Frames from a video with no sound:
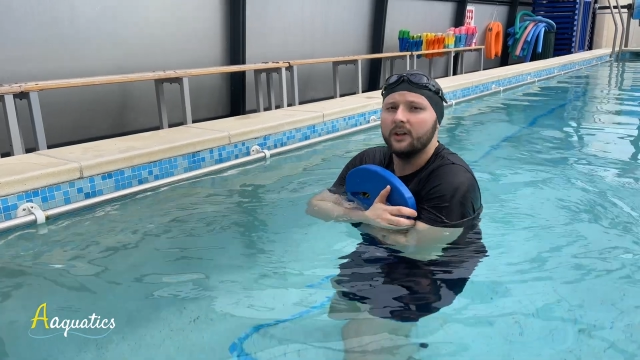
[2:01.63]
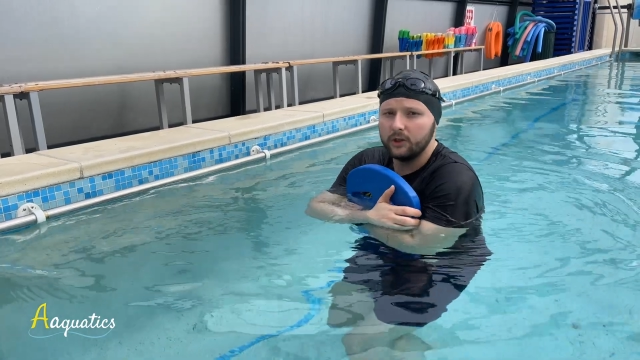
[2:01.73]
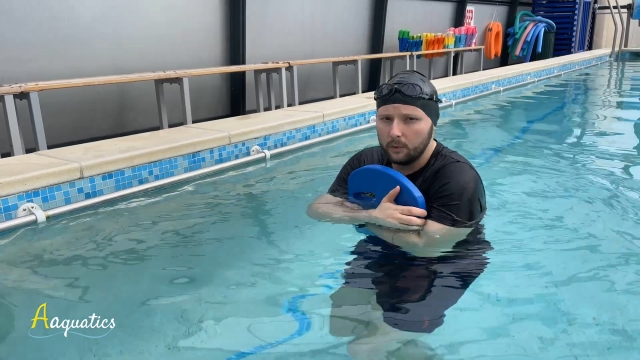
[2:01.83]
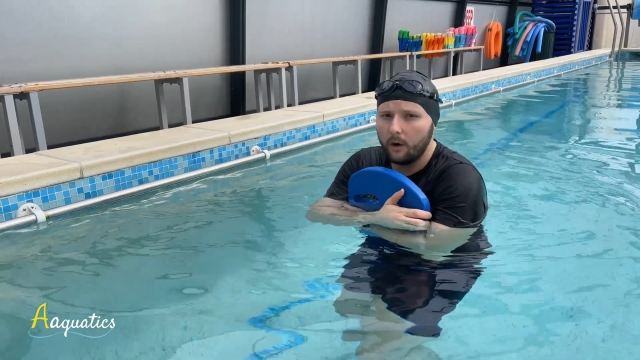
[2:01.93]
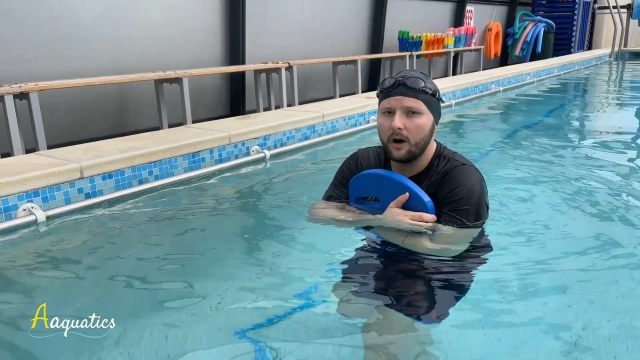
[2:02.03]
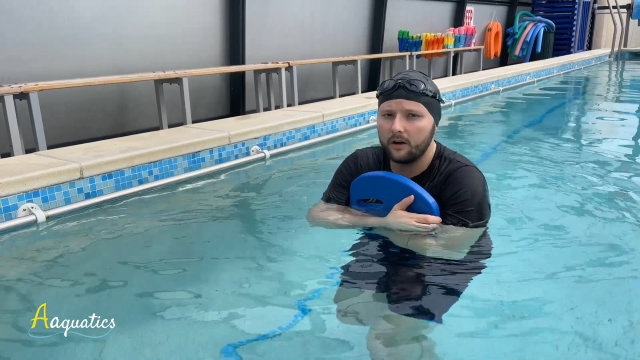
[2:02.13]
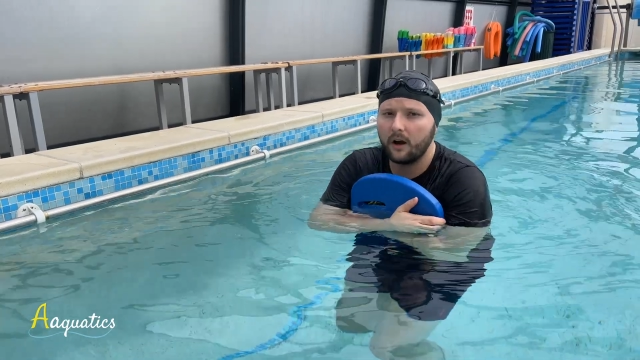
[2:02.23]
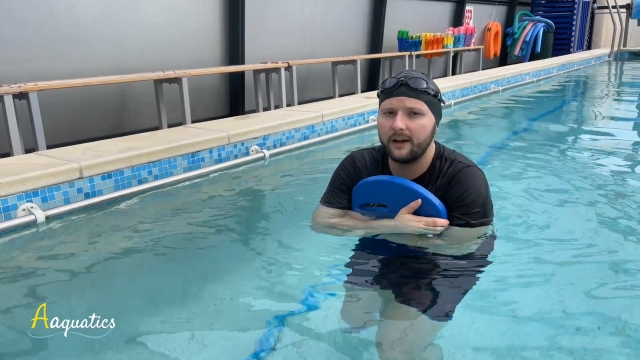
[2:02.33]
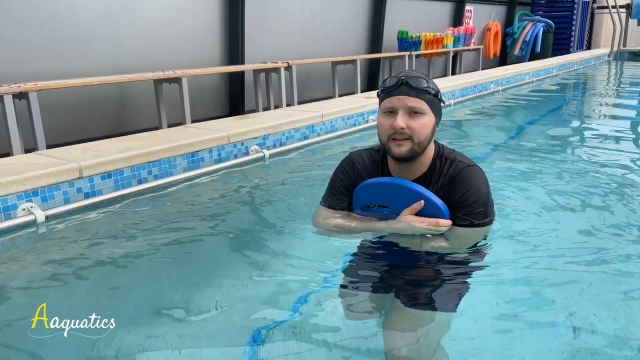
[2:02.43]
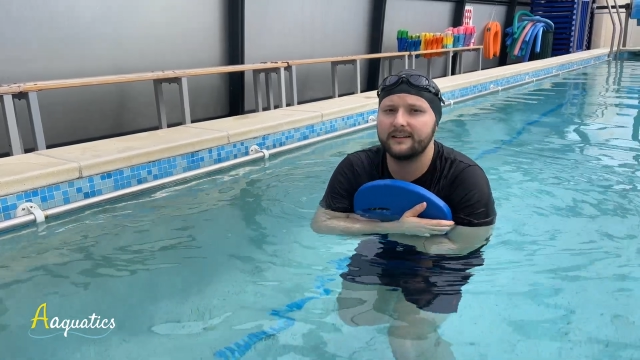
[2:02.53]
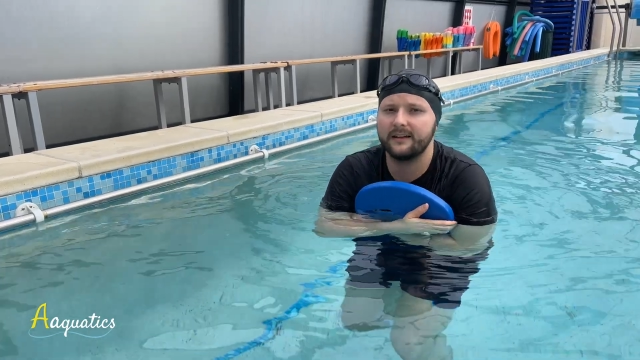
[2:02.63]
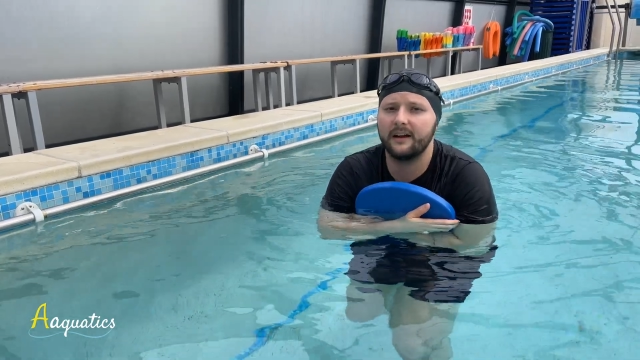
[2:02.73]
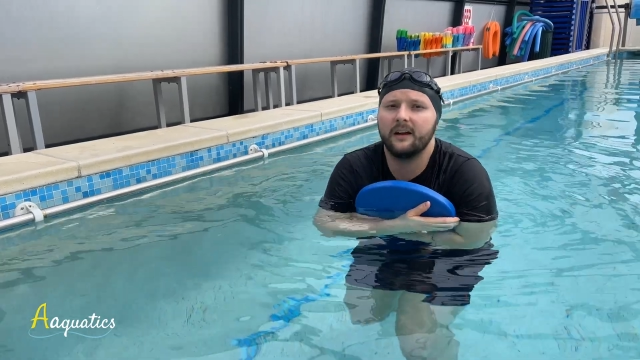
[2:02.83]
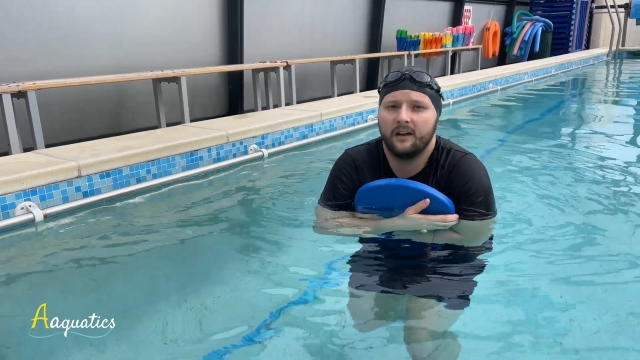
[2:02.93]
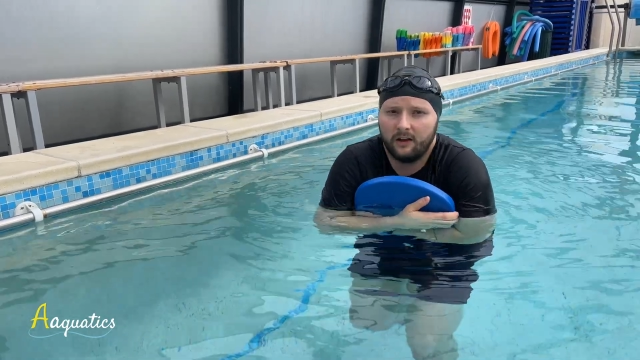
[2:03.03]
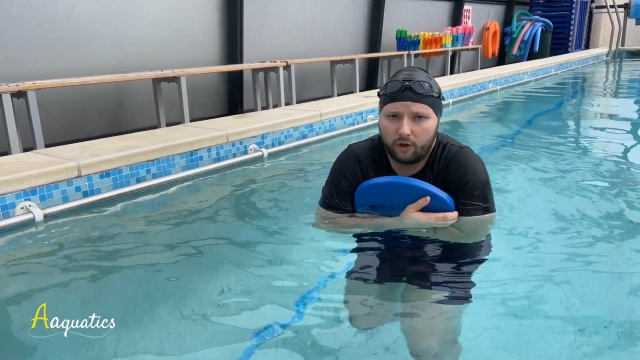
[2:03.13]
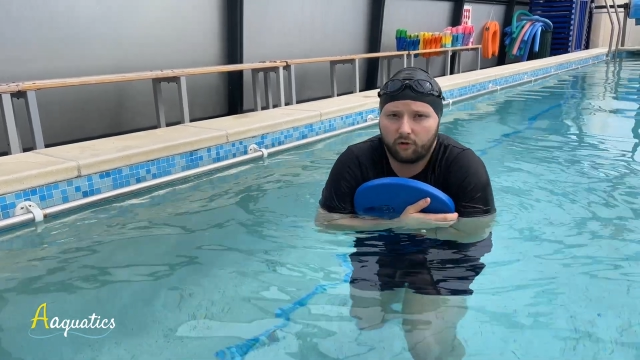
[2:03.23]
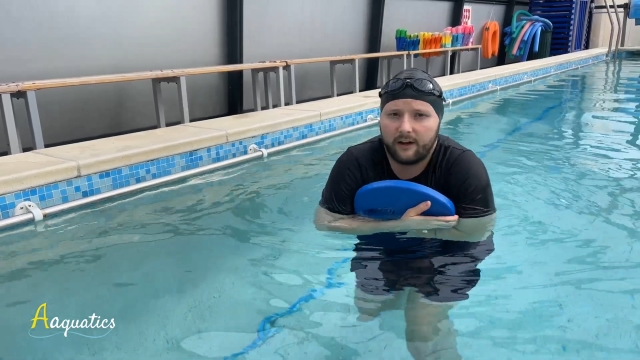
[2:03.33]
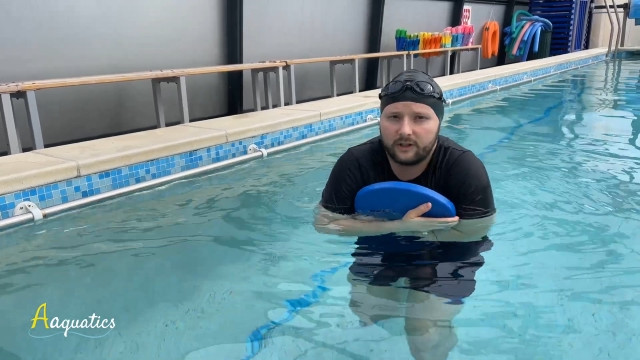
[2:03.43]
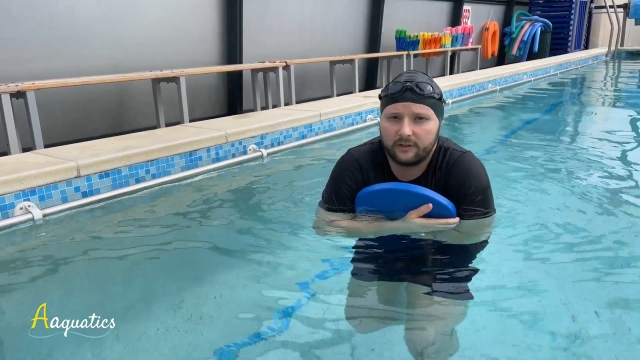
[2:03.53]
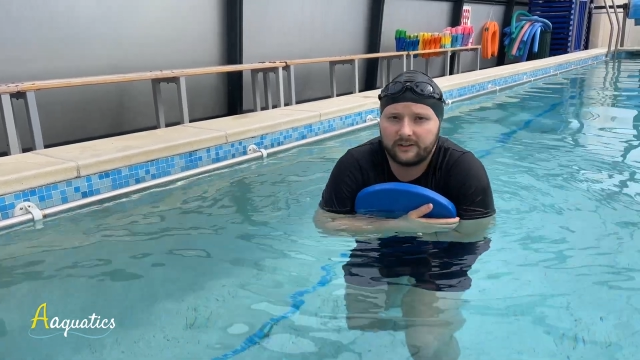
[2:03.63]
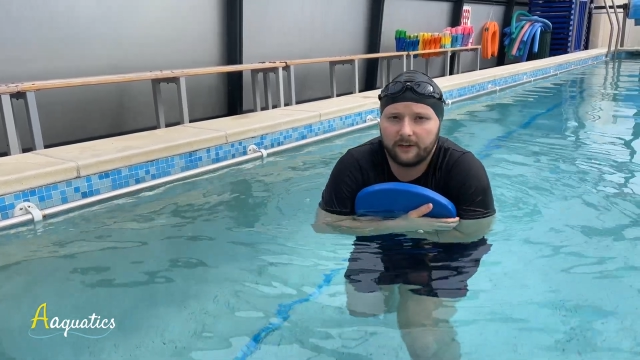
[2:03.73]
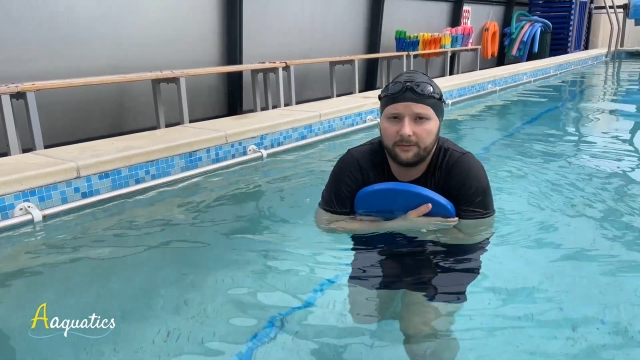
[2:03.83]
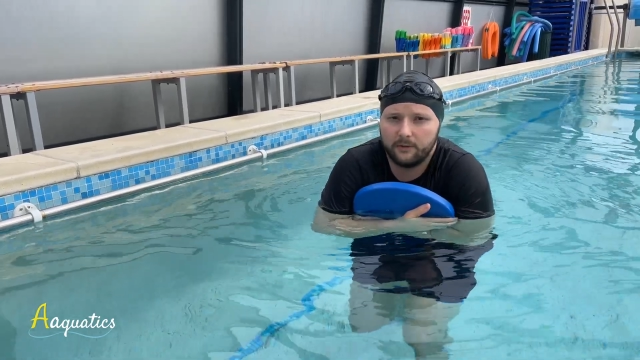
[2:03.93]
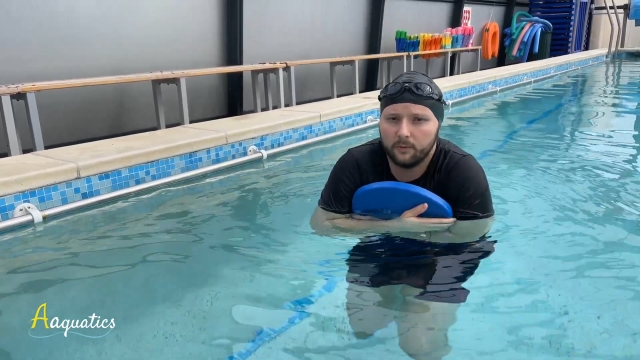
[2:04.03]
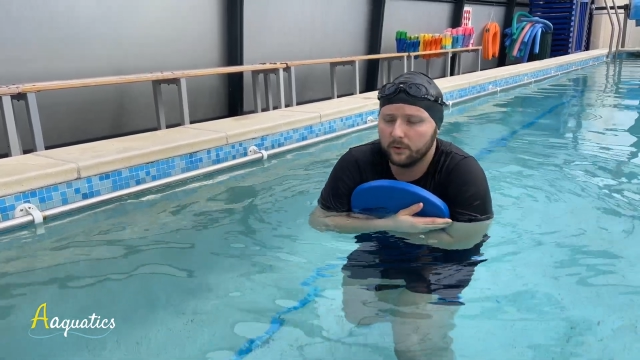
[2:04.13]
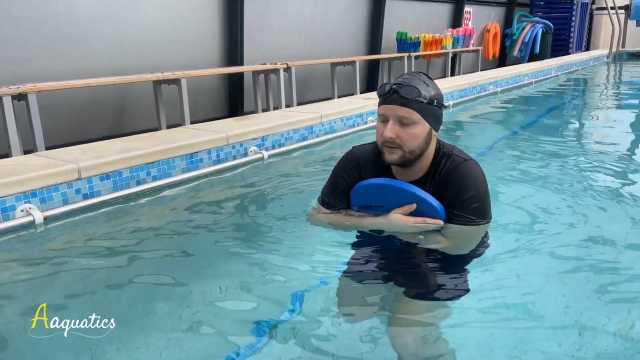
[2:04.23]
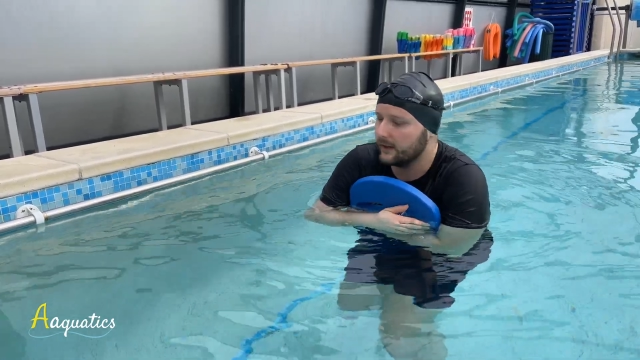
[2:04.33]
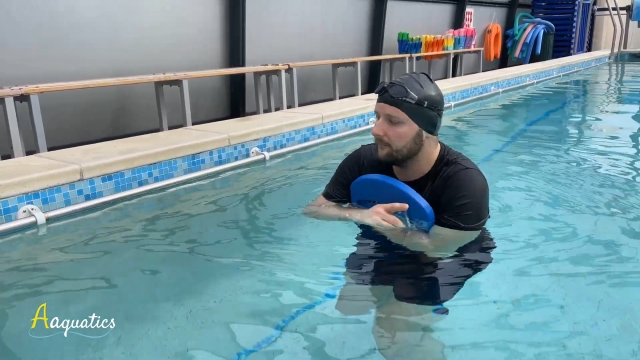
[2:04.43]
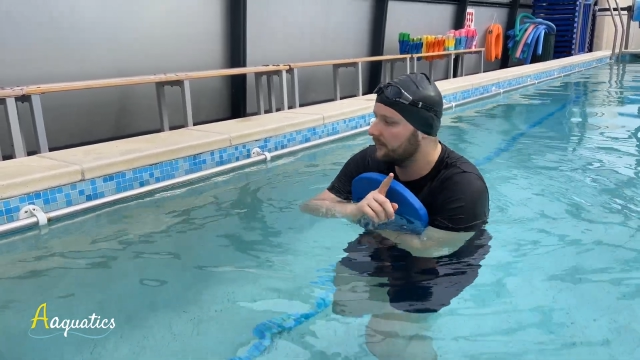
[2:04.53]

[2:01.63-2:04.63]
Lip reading: You are going to correct yourself in the water.